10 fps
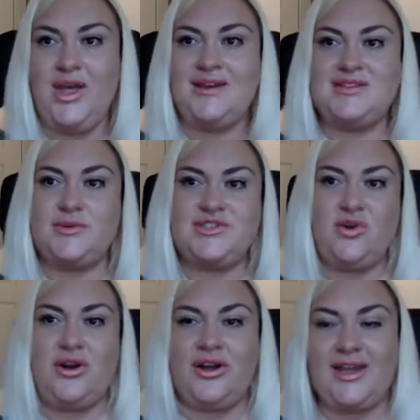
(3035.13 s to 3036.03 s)
So it's
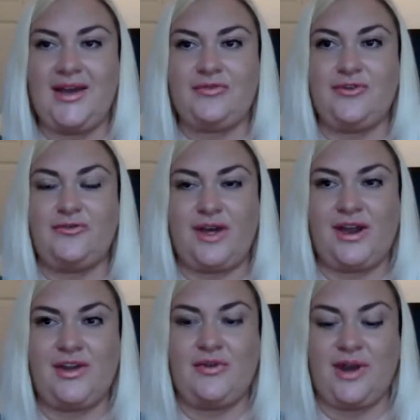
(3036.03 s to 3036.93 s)
not like you have to
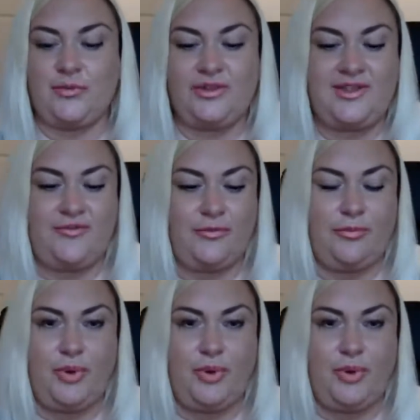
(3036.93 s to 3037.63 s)
fanny around with different